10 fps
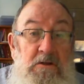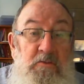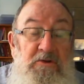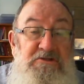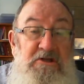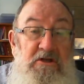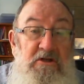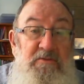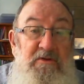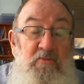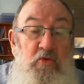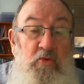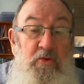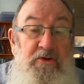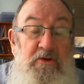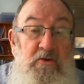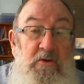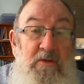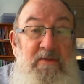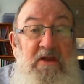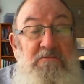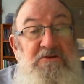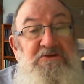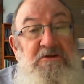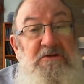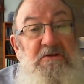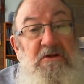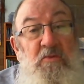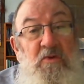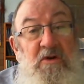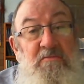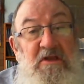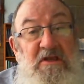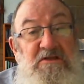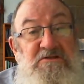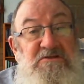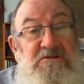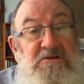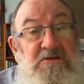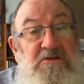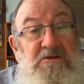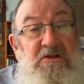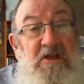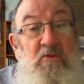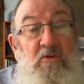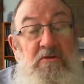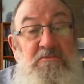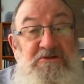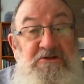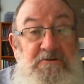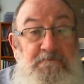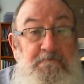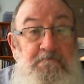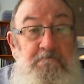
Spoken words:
want to share a little bit more with you about mission and what it means to go on mission.